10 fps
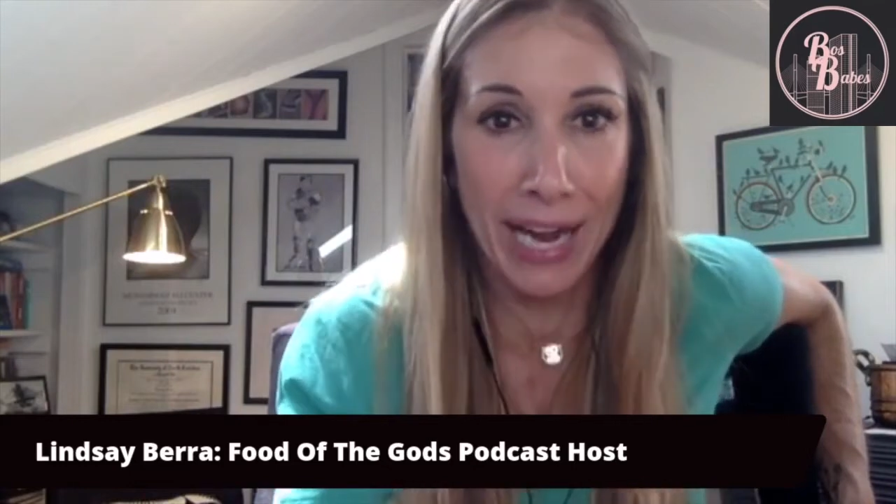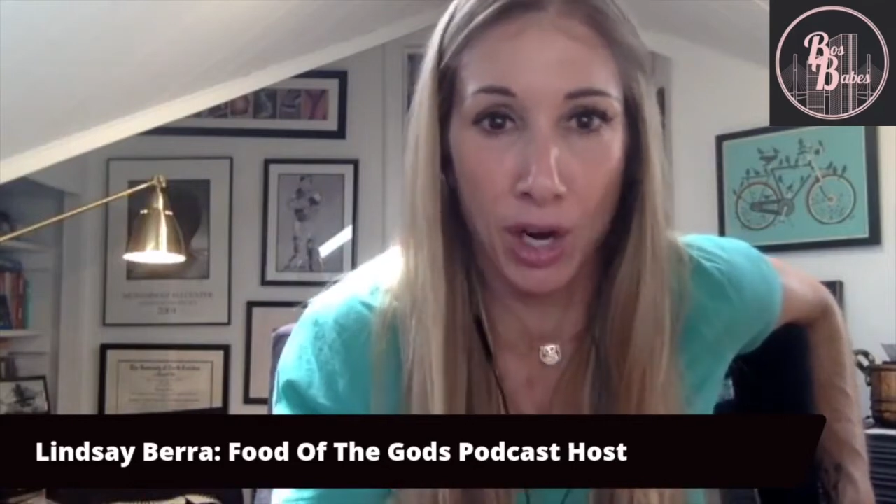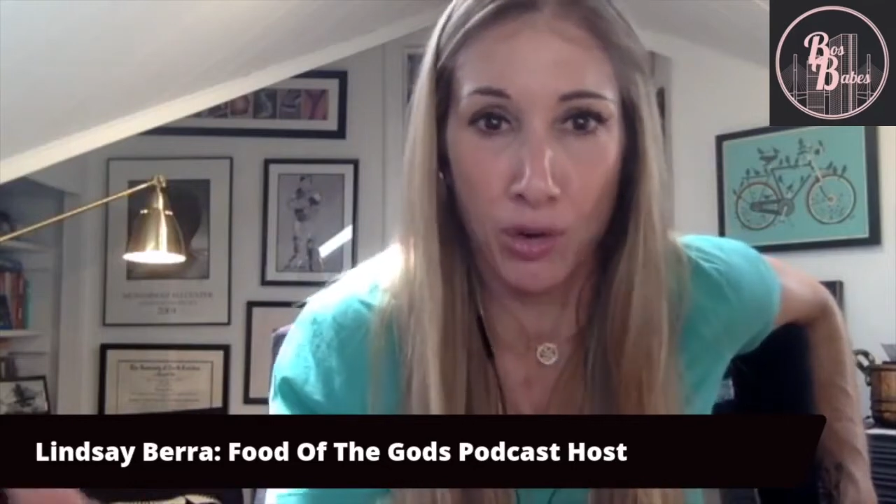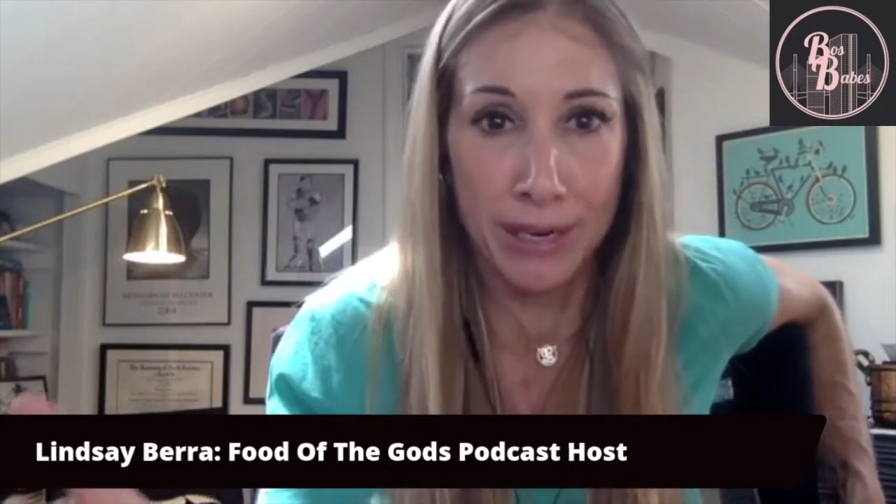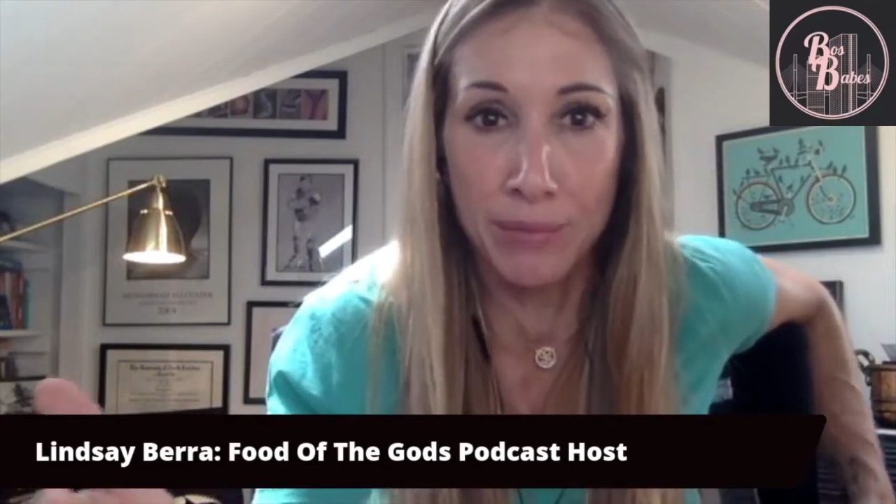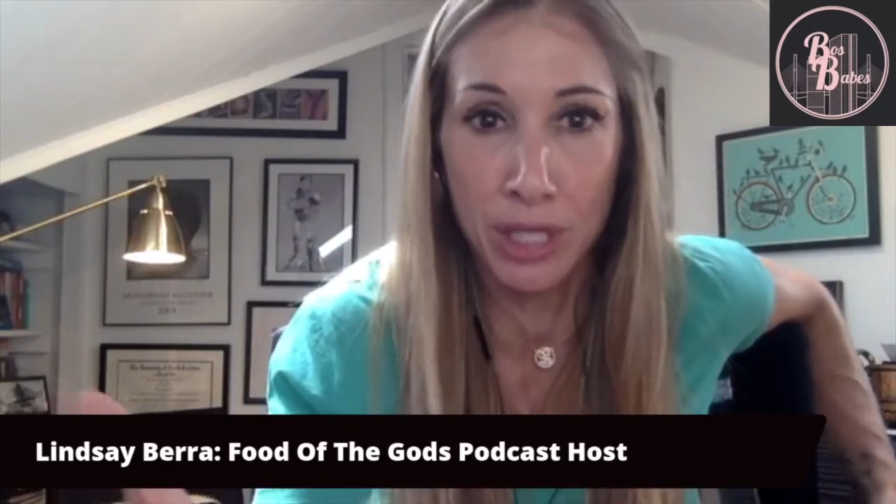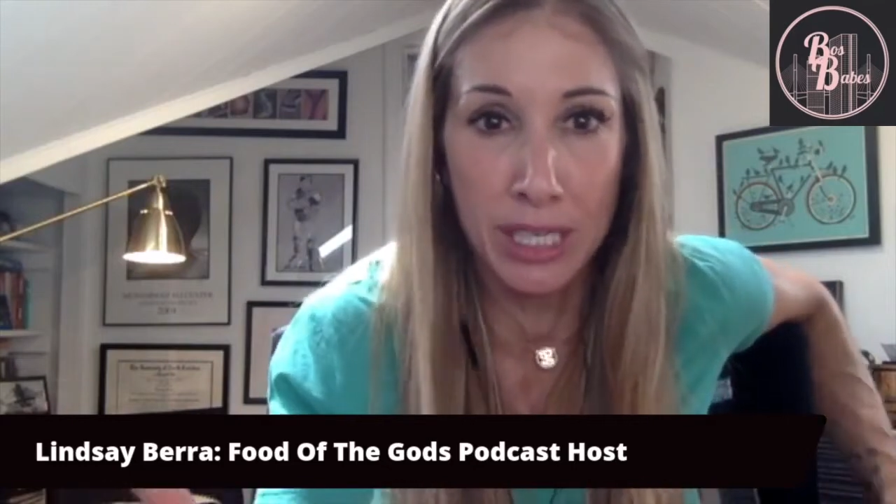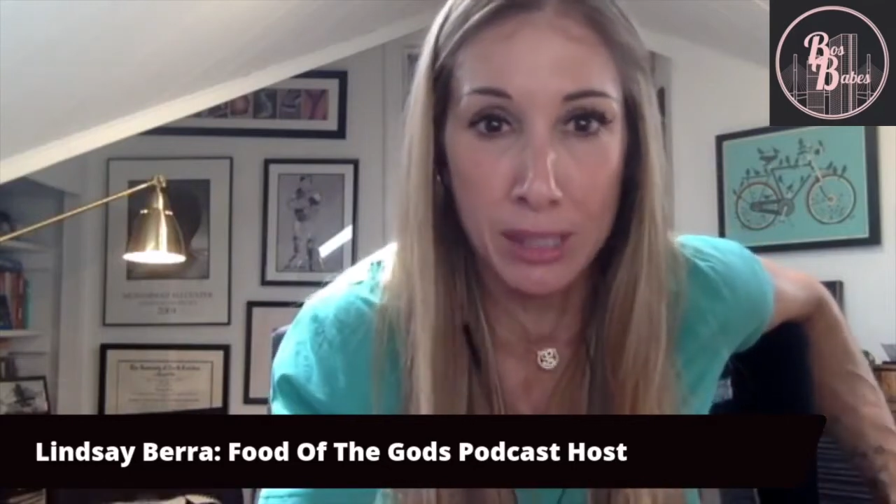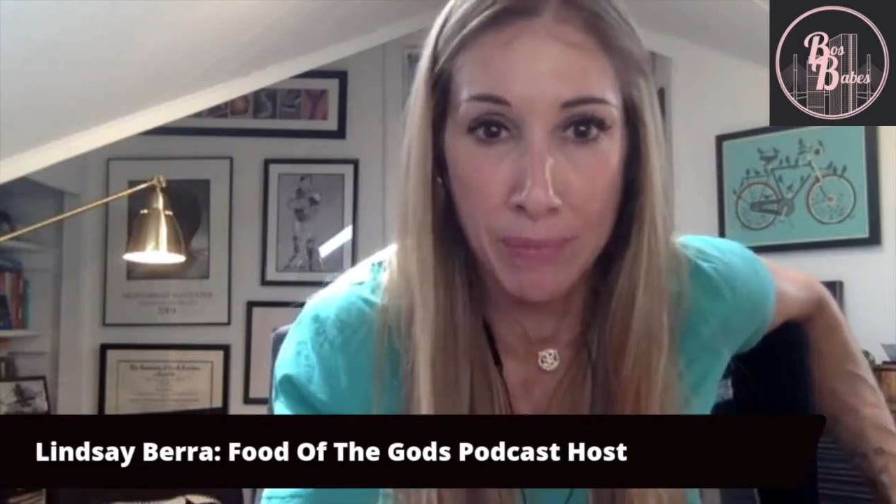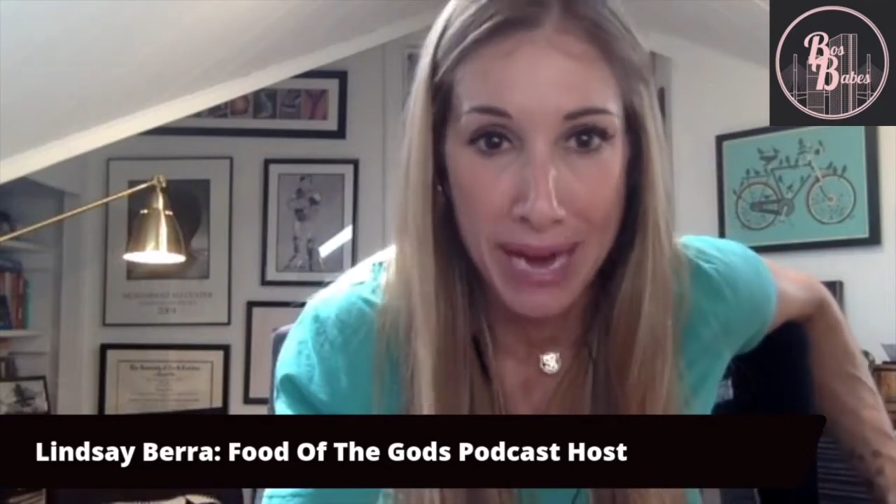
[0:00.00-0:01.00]
and a cream
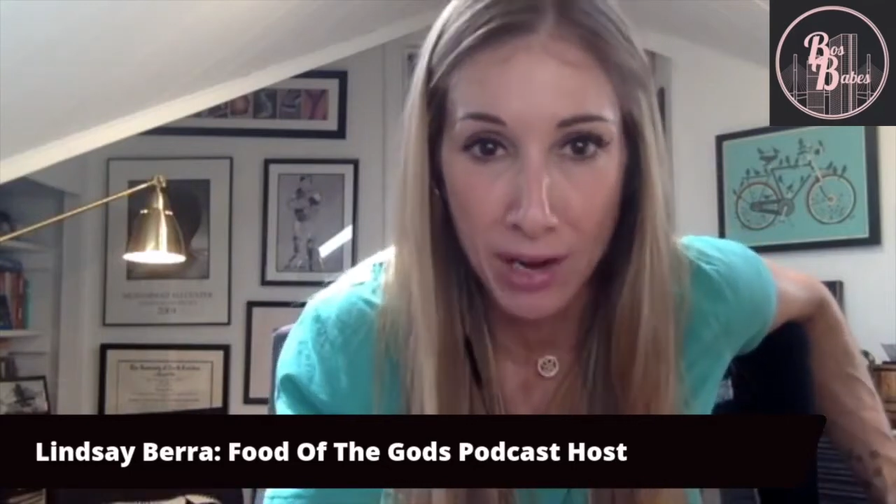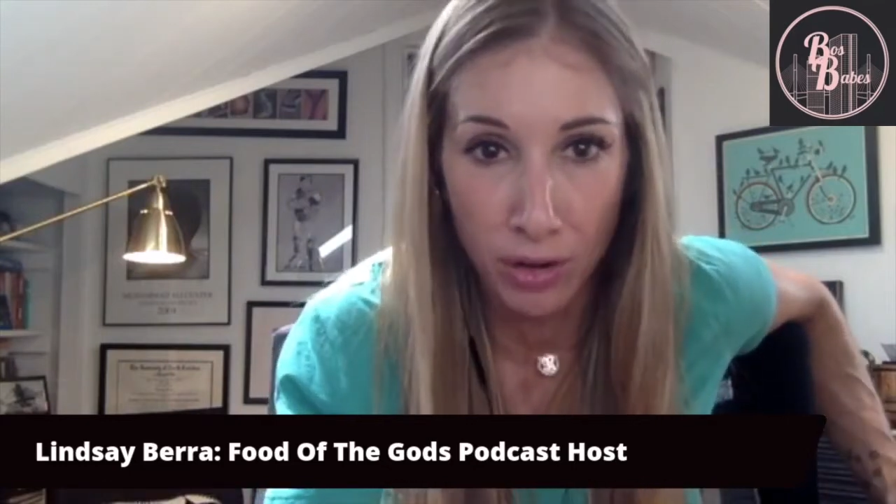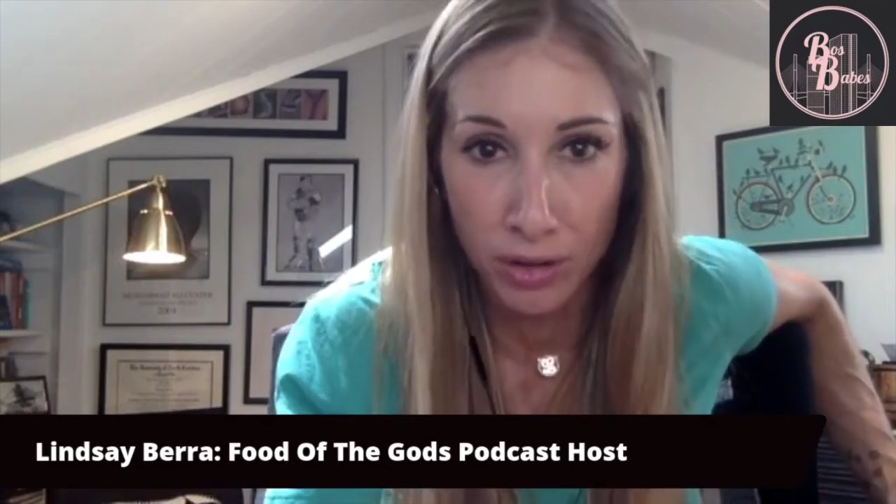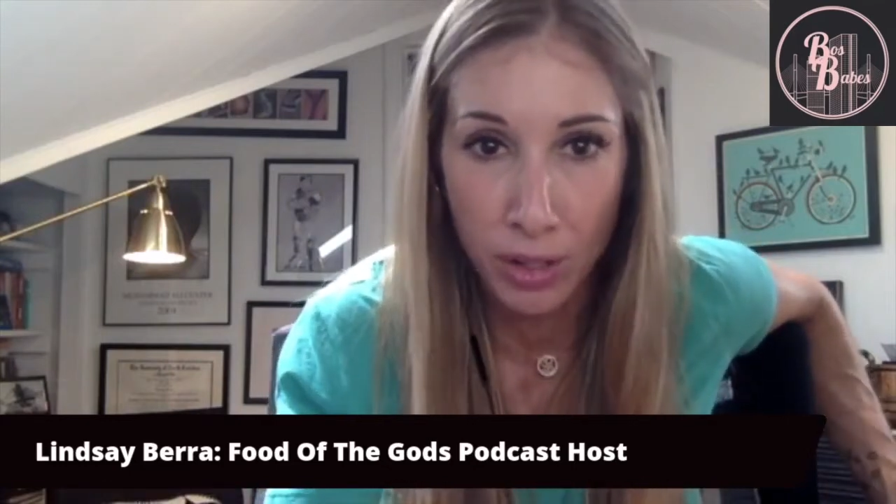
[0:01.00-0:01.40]
cheese bagel